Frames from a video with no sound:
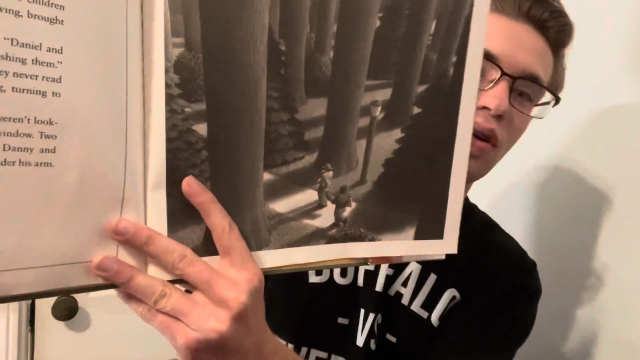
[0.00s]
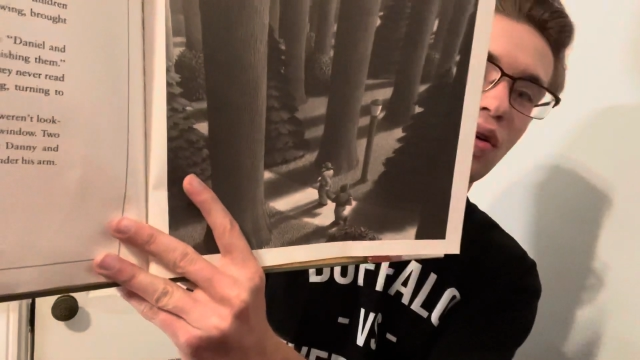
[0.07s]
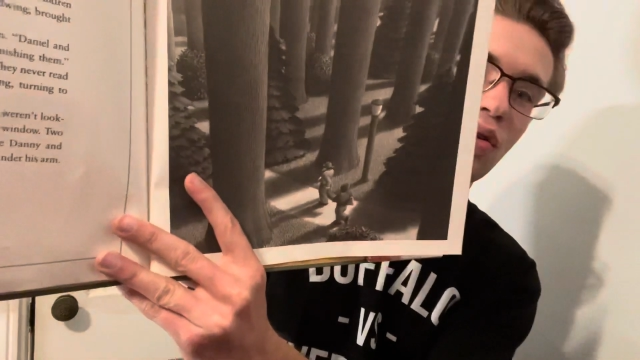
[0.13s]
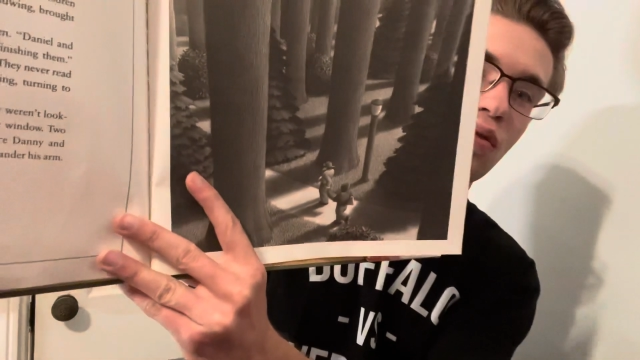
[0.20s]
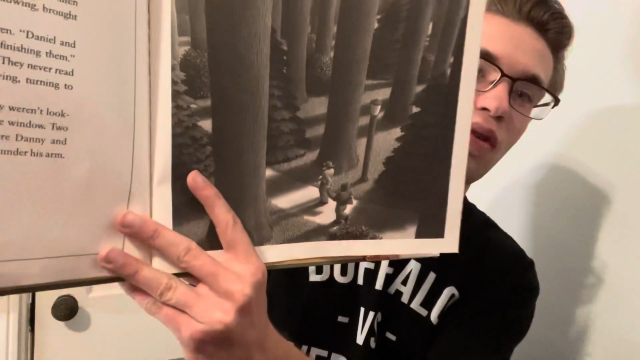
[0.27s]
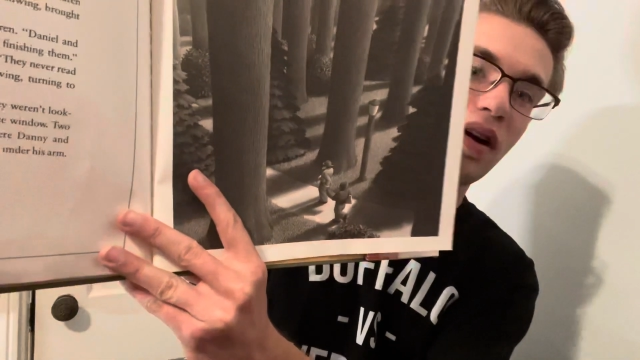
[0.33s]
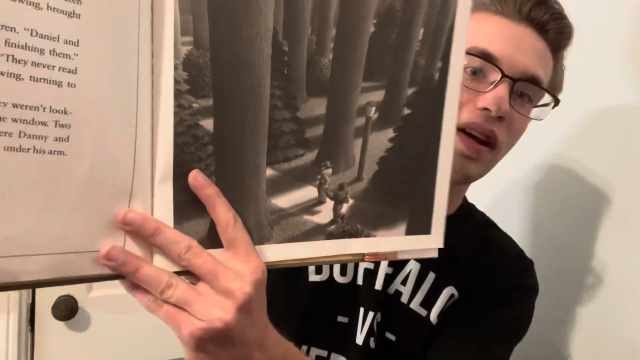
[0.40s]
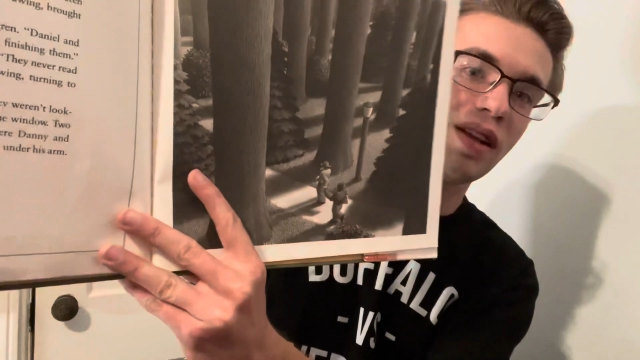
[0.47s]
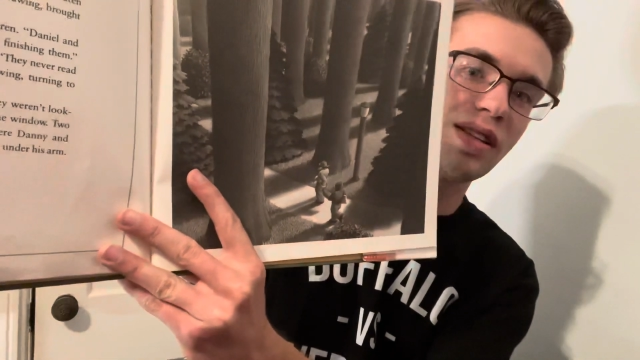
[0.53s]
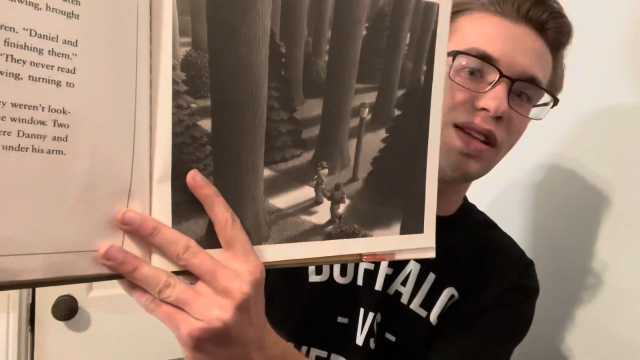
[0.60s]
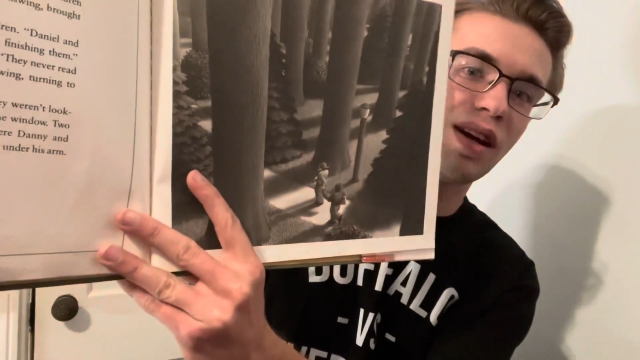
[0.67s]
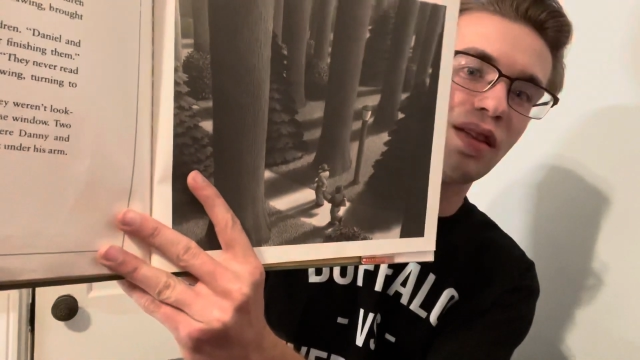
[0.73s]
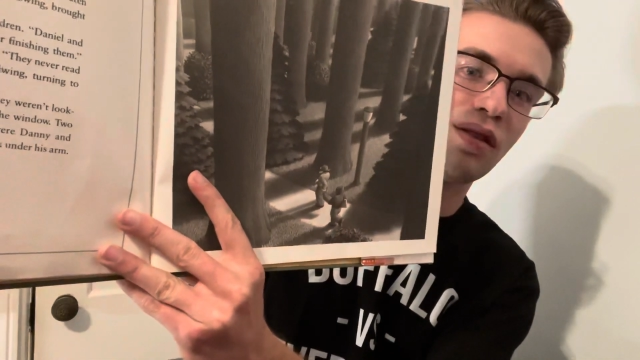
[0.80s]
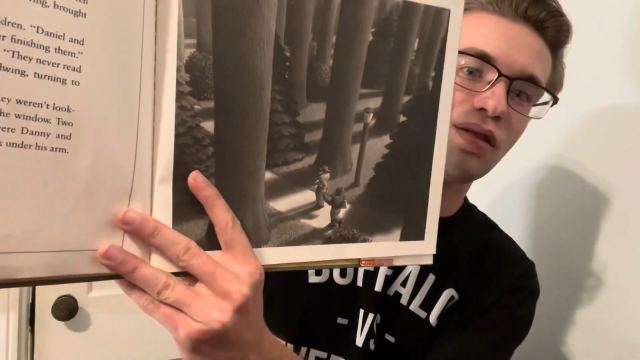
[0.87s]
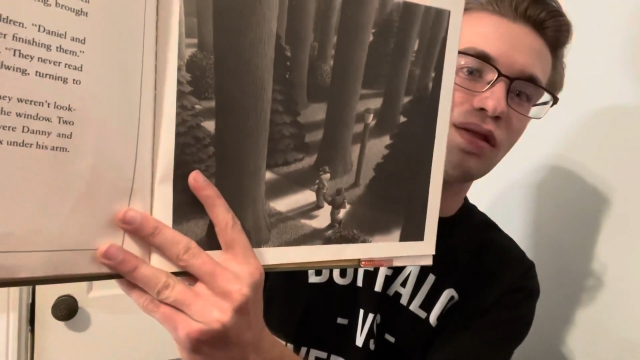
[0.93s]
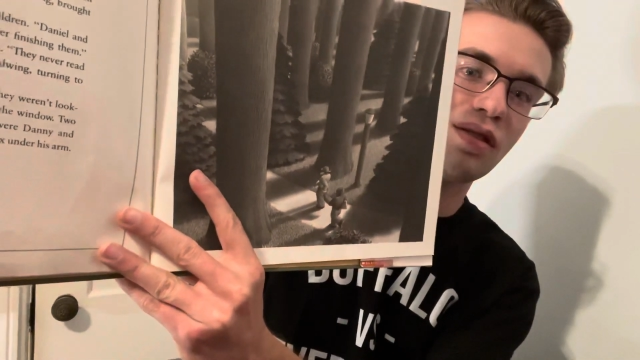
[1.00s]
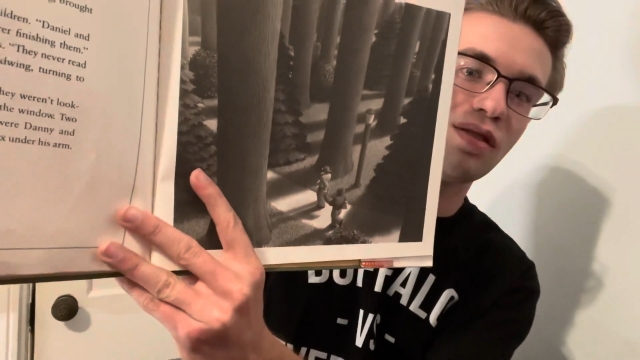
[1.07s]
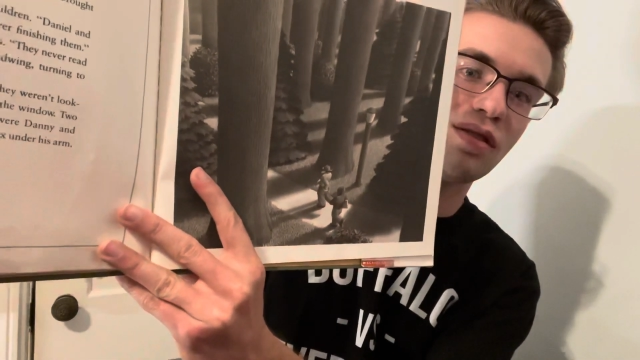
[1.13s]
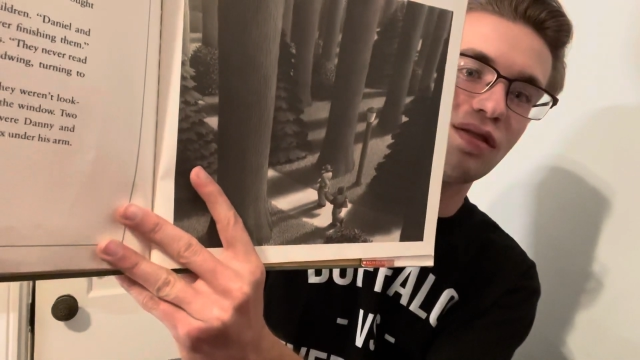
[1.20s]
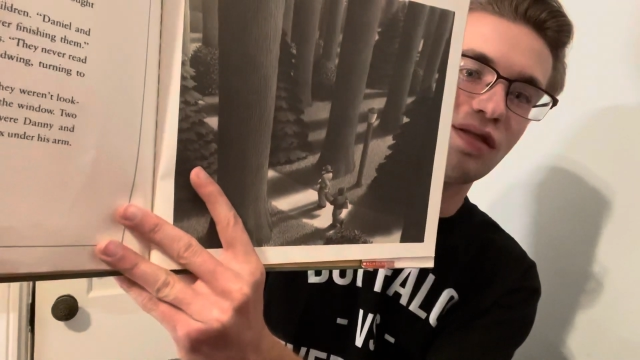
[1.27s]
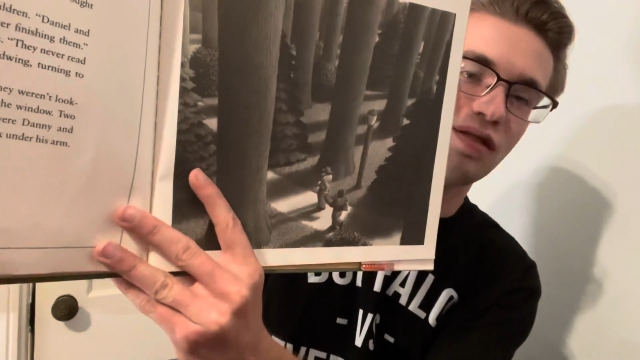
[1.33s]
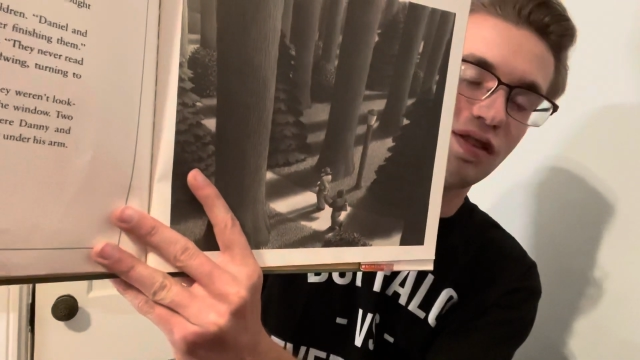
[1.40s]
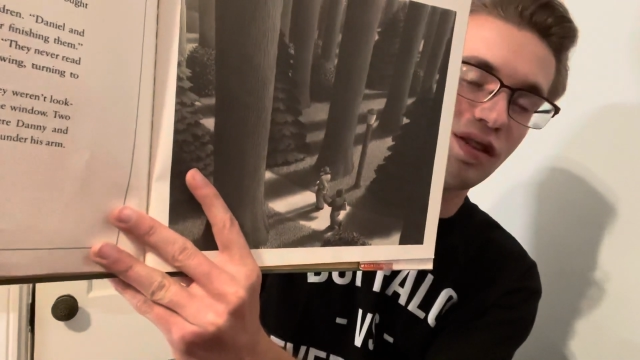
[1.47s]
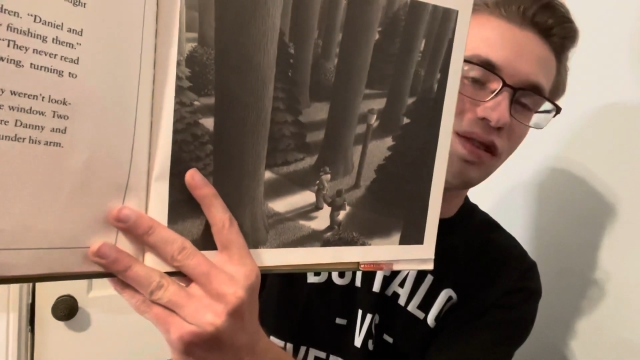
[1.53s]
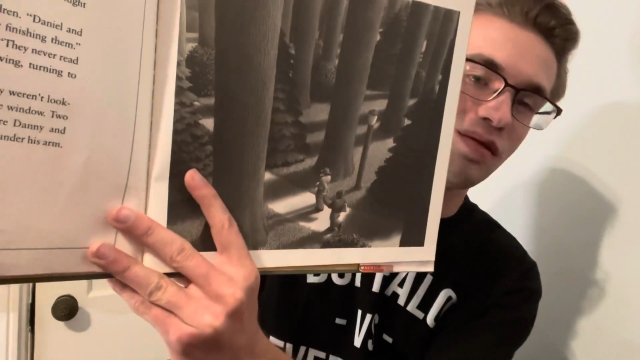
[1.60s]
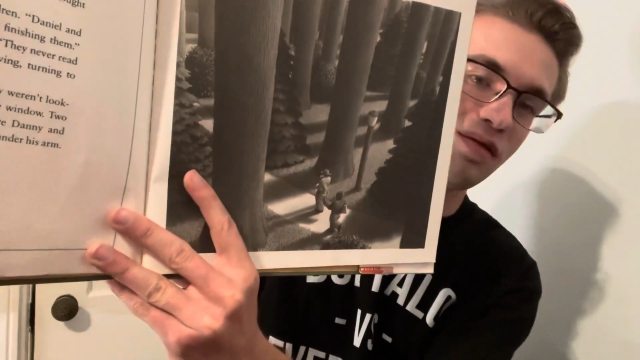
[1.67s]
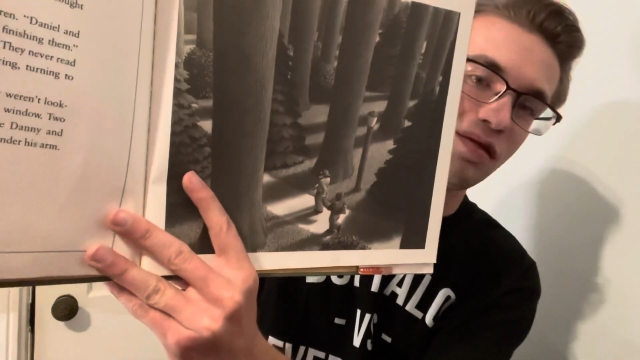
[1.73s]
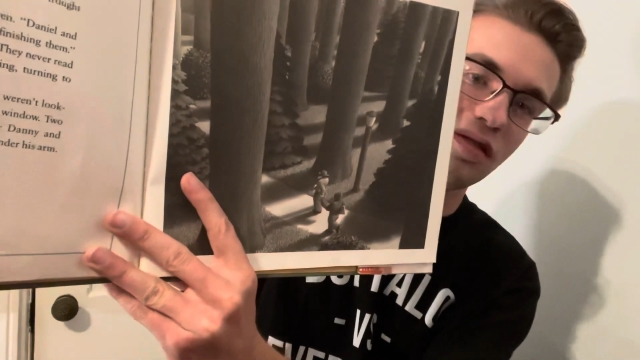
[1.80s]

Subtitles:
running together to